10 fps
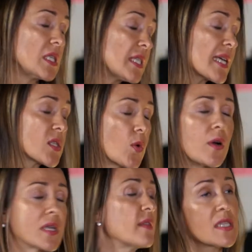It takes
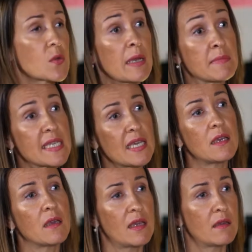work. And that's why I'm
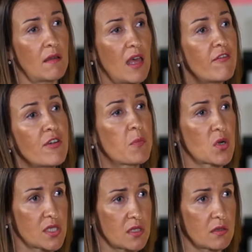saying every
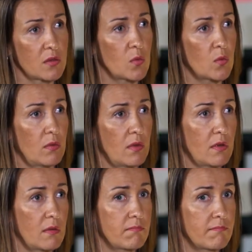person
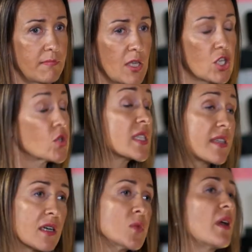should
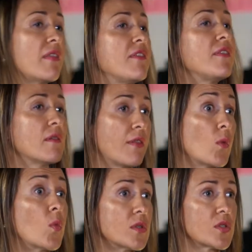start where they feel they
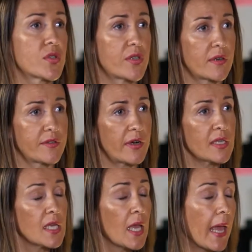want to start,
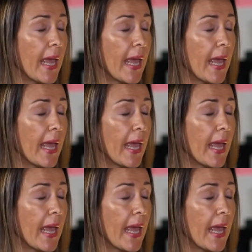right?